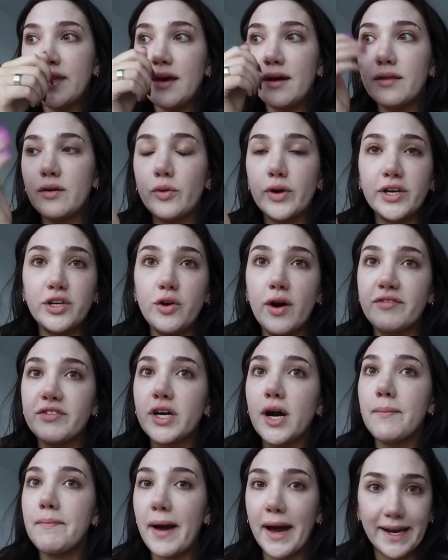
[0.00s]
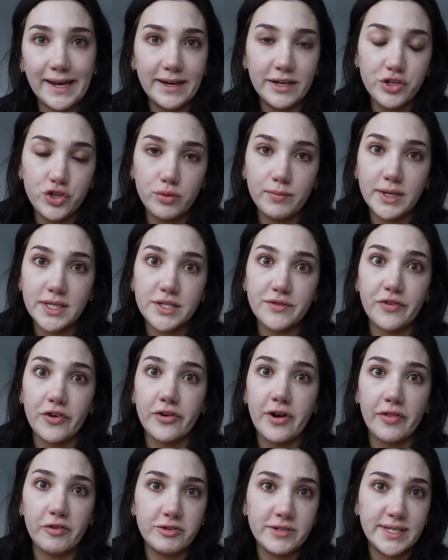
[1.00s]
And they're like, you have to come back in 2 months for
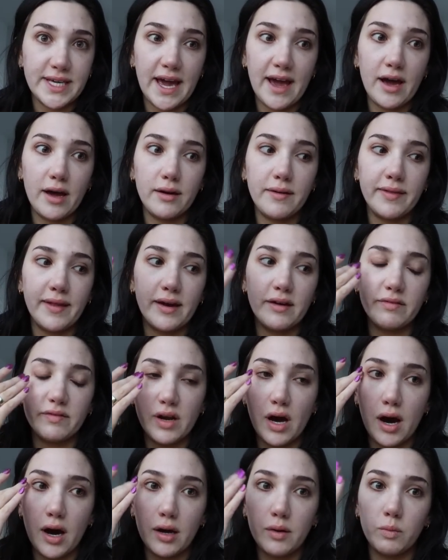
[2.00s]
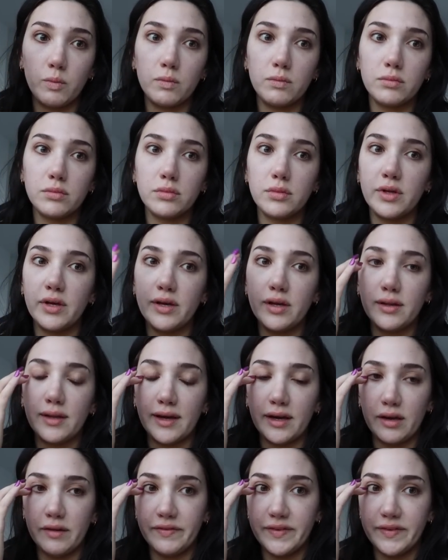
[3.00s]
another scan. And then if not, like